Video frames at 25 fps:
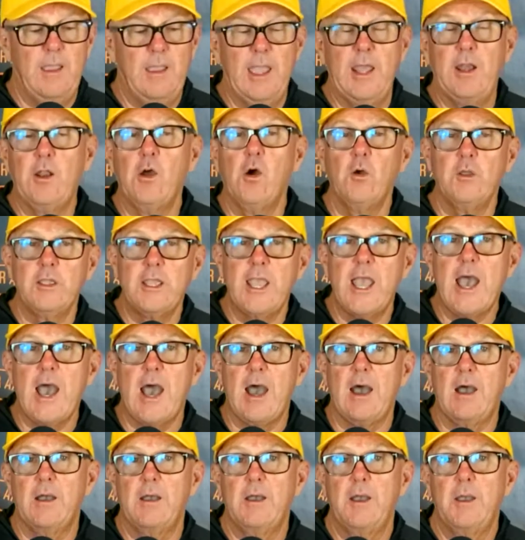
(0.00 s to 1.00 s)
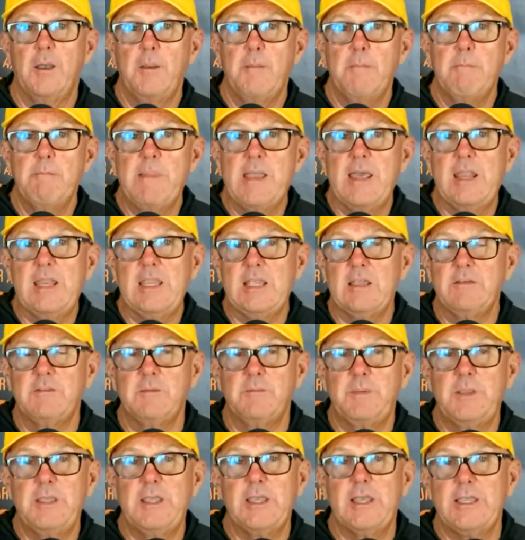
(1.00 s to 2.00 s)
and oh yeah, many of the
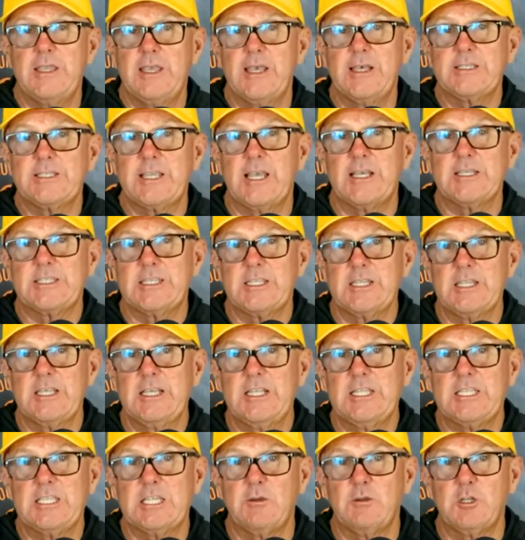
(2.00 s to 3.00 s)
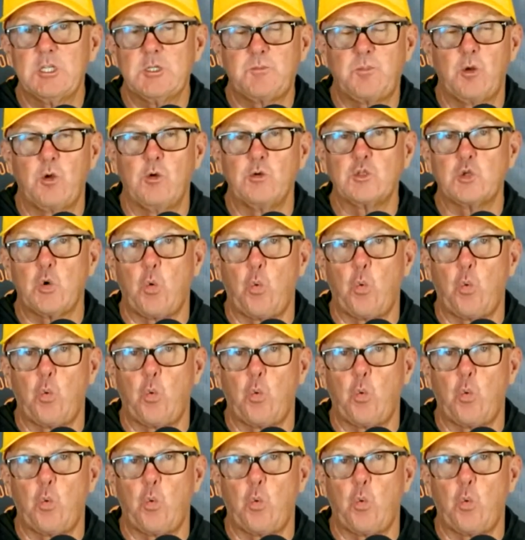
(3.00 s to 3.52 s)
BASS Elite Series pros